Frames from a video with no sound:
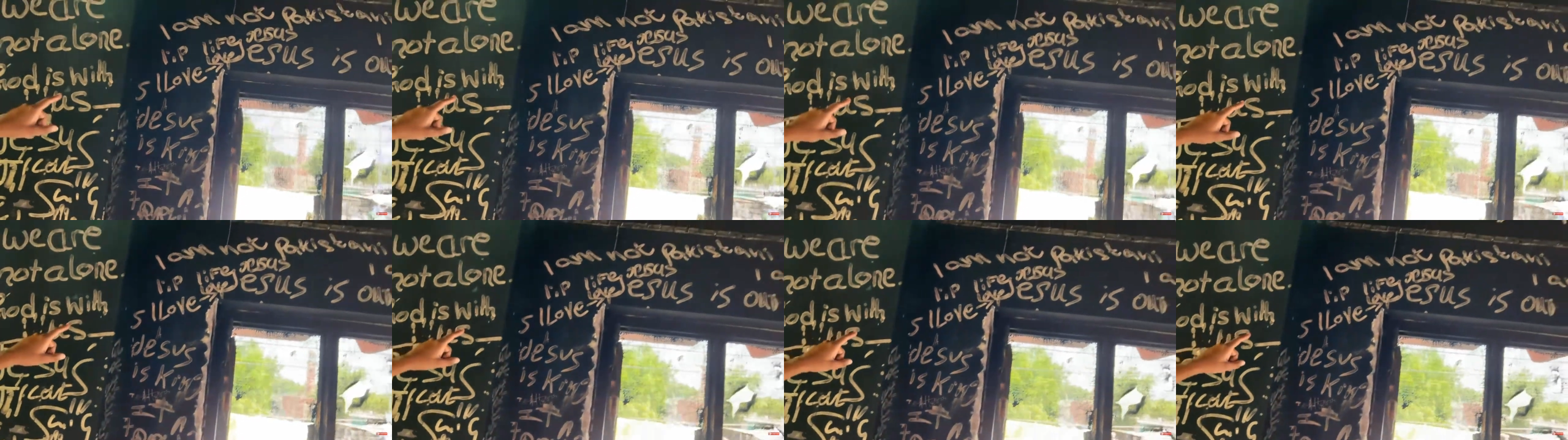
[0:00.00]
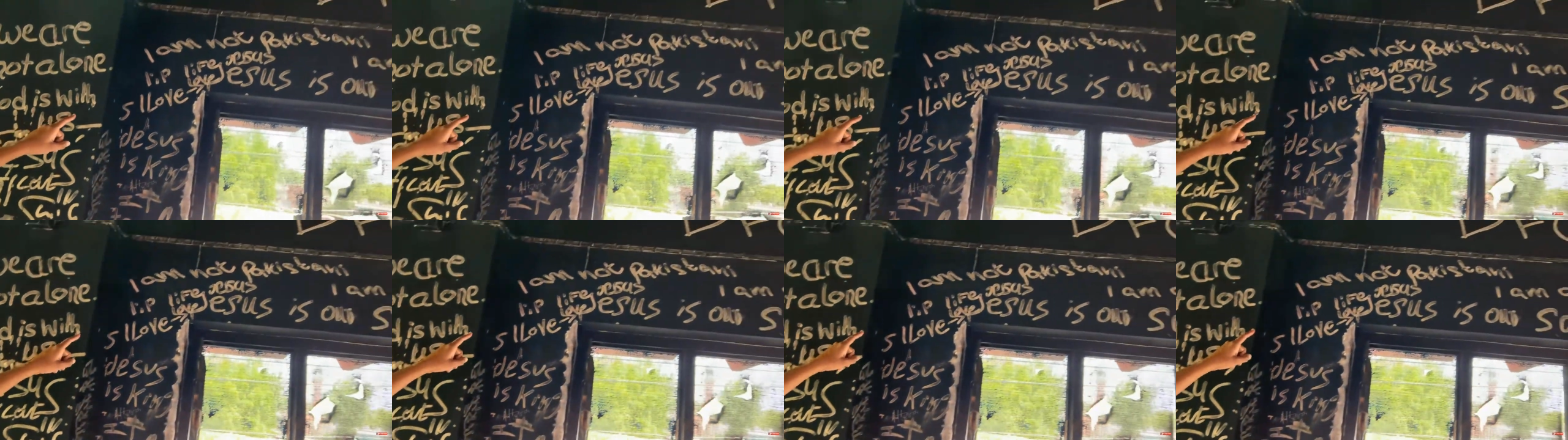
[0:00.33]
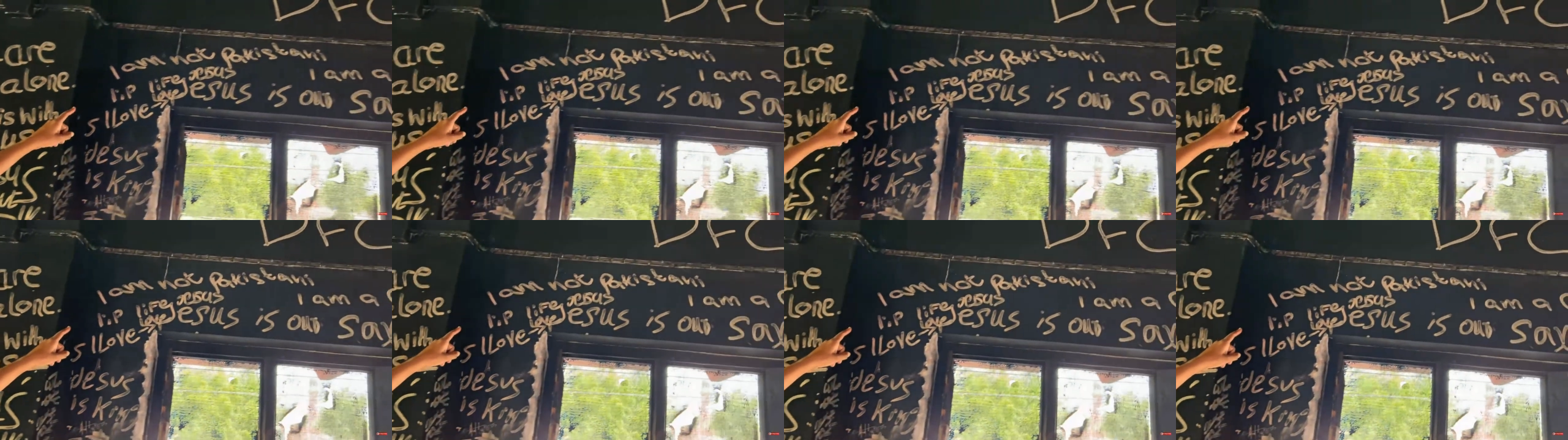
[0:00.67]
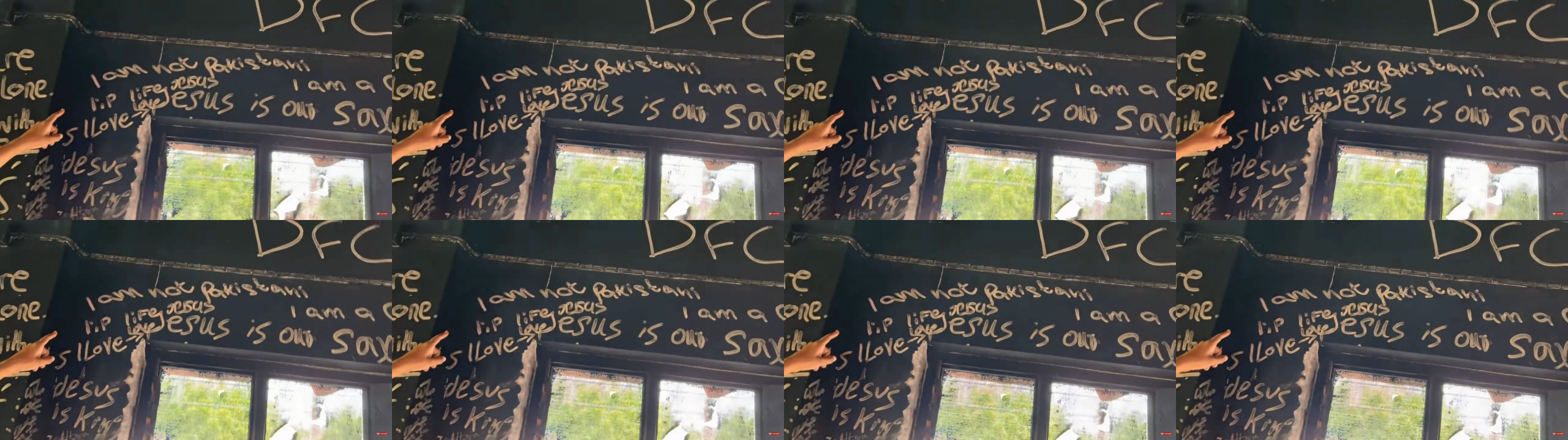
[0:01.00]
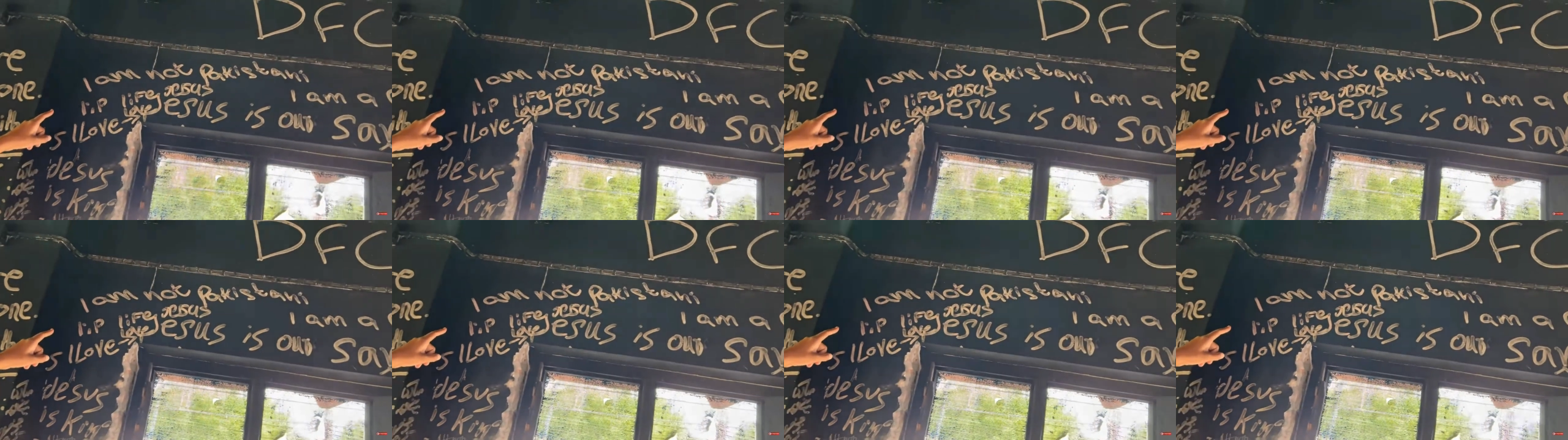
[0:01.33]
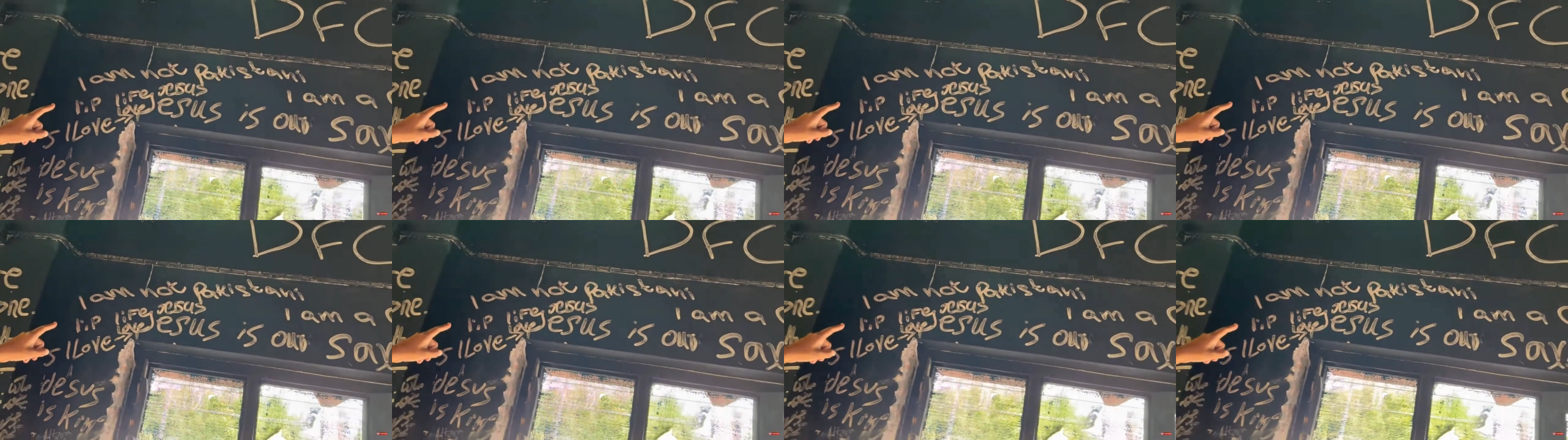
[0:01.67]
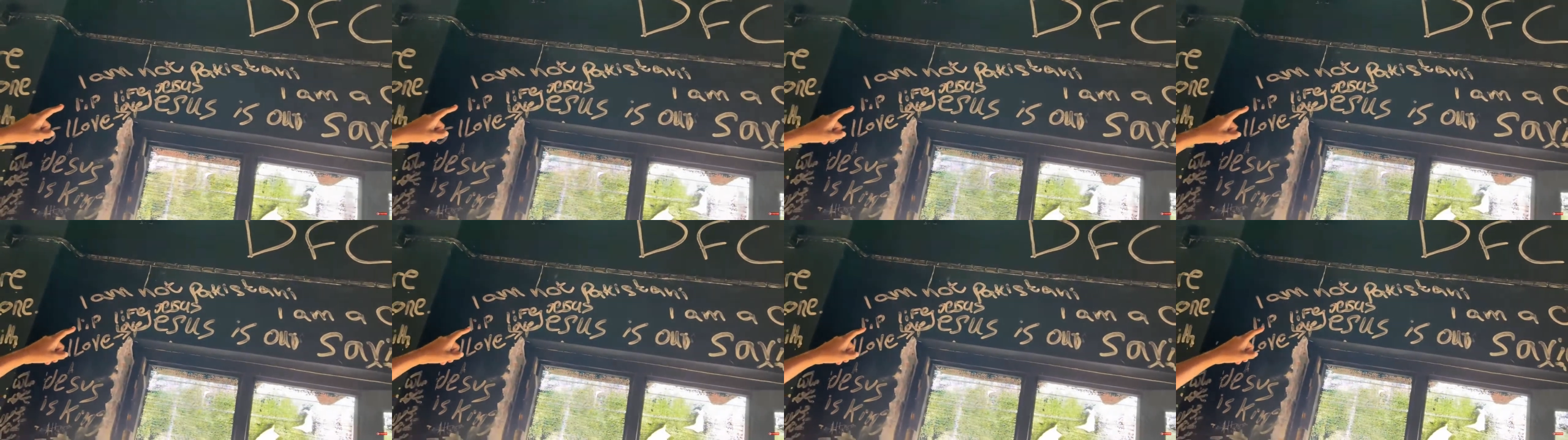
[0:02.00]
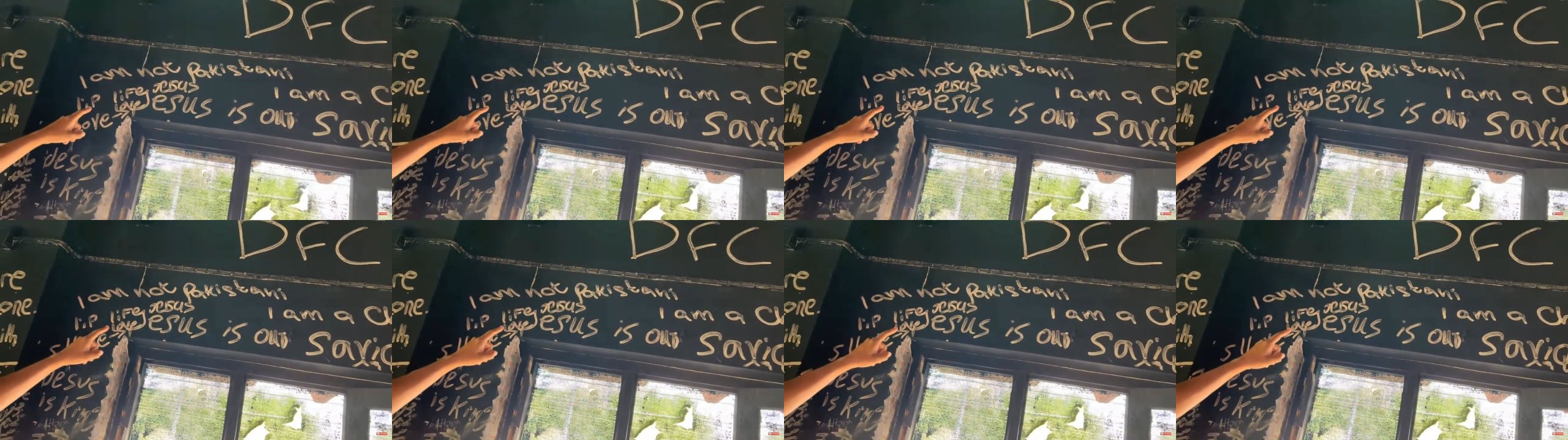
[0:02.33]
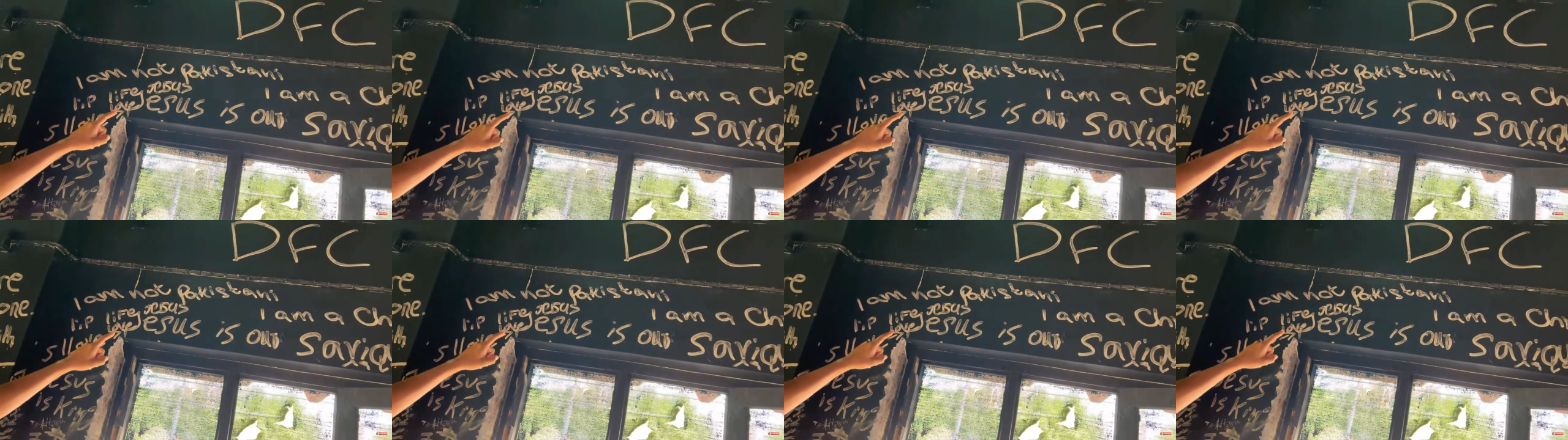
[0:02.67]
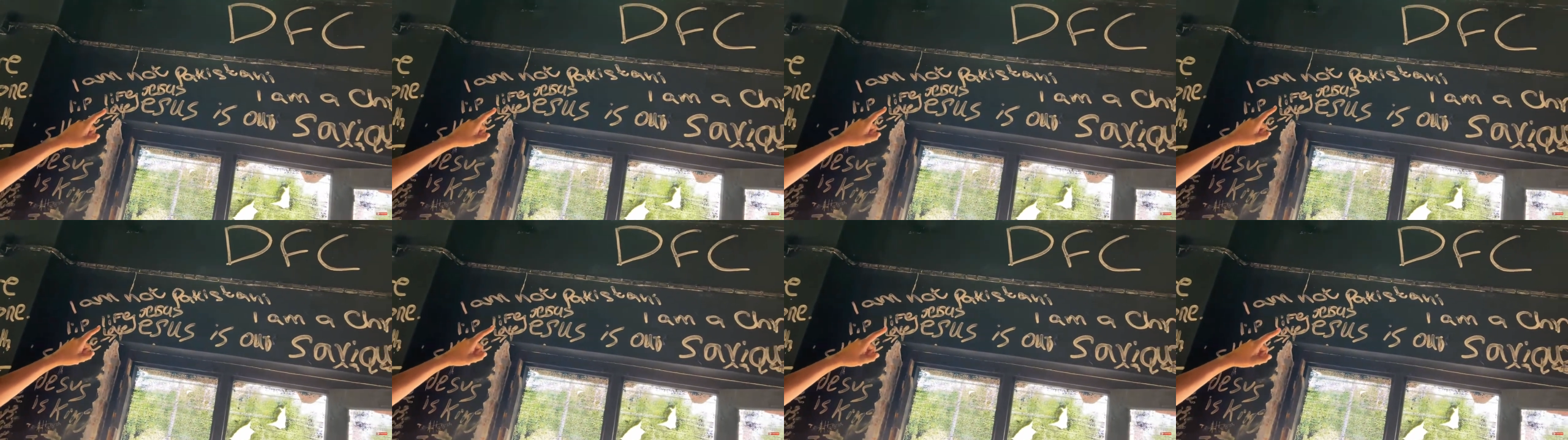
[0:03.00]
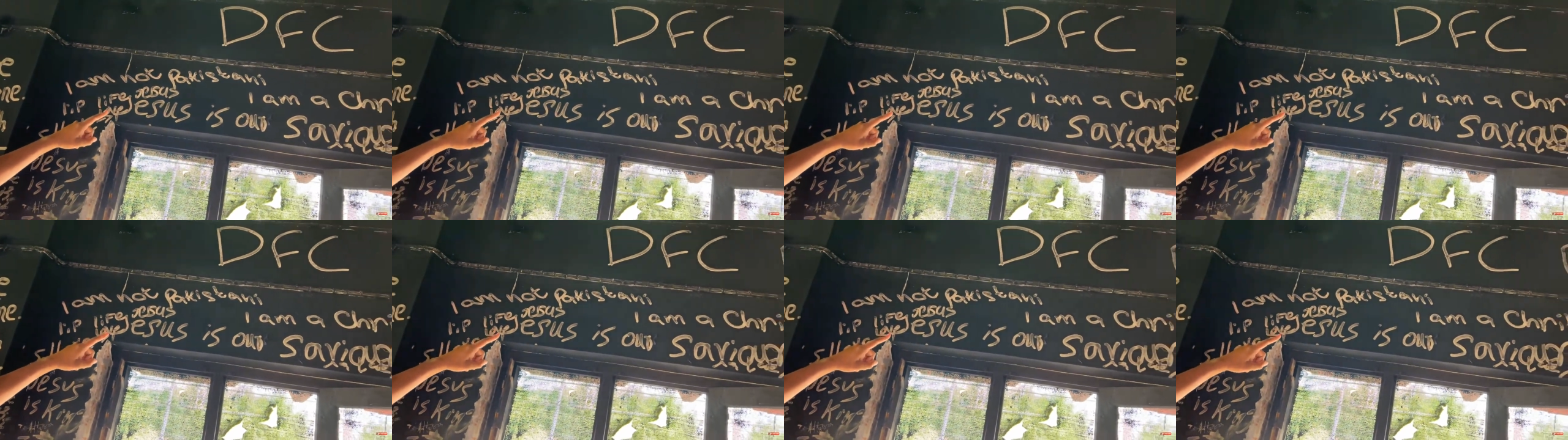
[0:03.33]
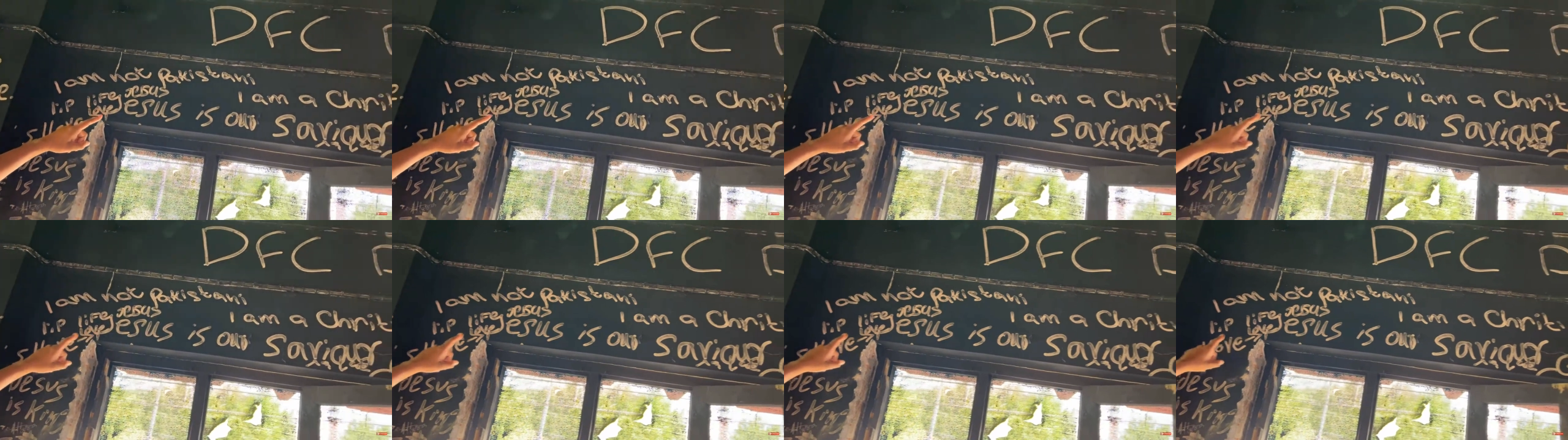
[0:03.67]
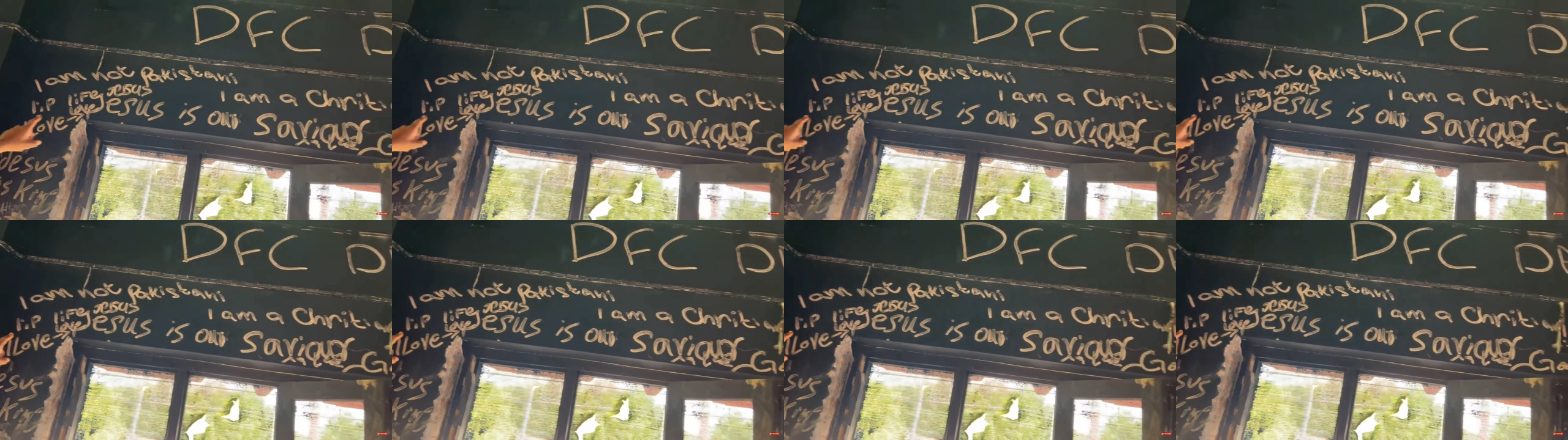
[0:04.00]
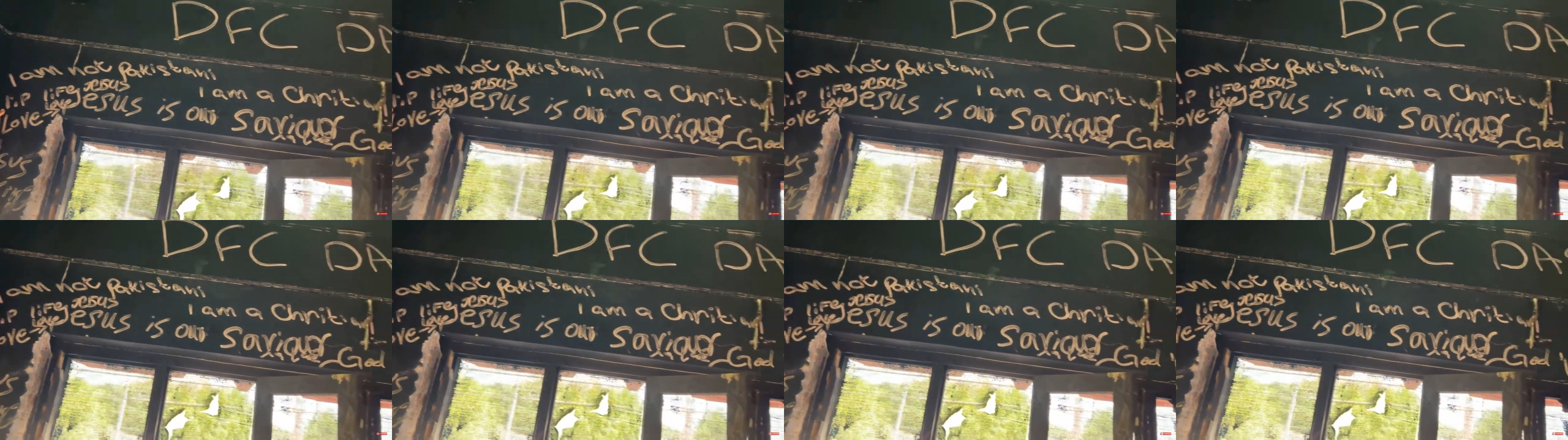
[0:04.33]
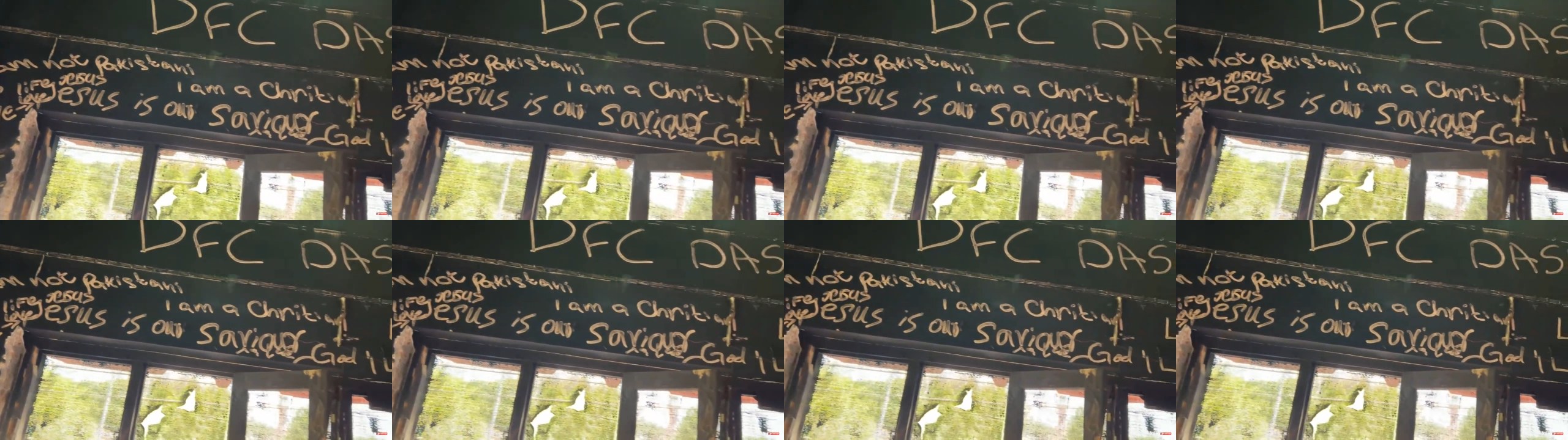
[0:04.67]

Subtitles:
[unreadable: no face in view]